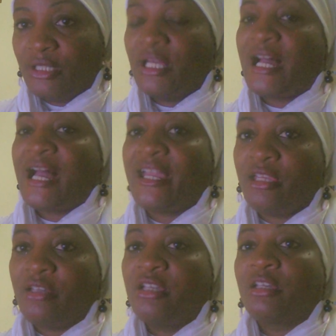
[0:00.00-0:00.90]

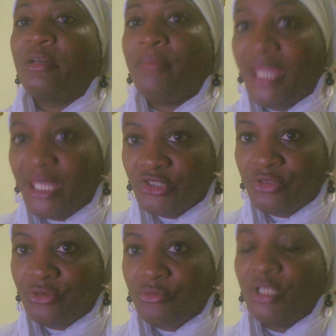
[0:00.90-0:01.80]
AHAYAH commands
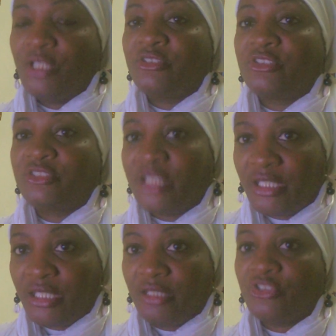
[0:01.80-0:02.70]
you to
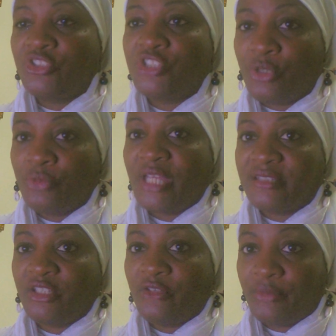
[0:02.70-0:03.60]
study to show
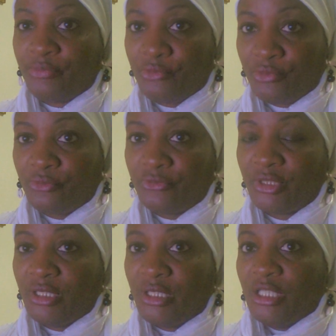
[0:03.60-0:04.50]
thyself approved.
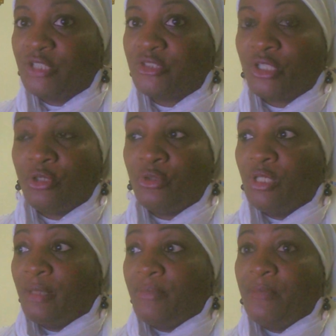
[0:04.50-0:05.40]
And so
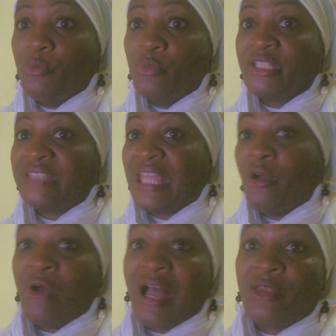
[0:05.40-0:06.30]
people want to say,
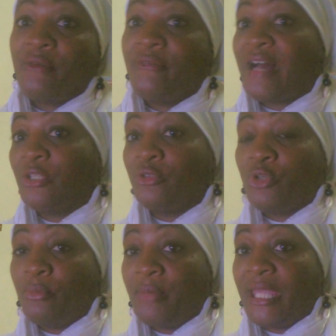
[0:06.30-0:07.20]
oh, I don't follow
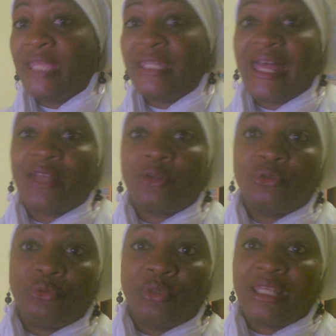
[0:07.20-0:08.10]
no man and I don't
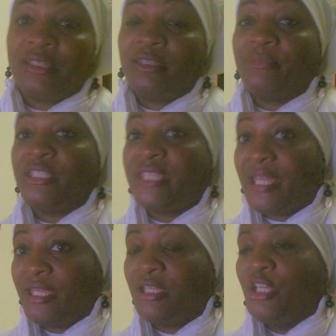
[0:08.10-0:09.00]
do another, but
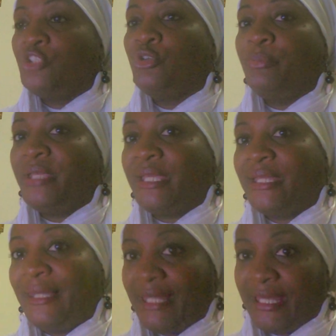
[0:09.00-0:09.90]
yet you're
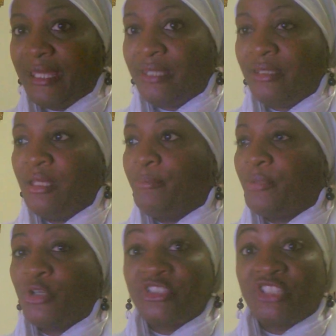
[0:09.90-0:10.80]
being led
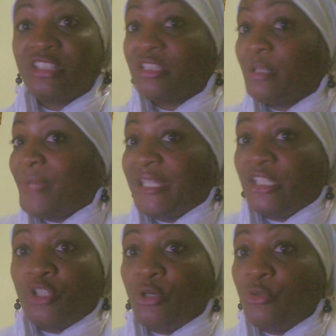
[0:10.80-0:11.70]
because just somebody
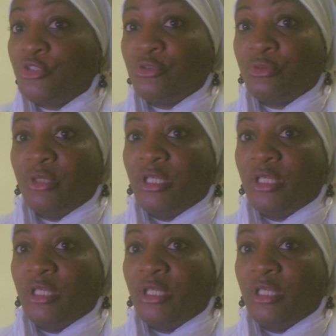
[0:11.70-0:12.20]
told you.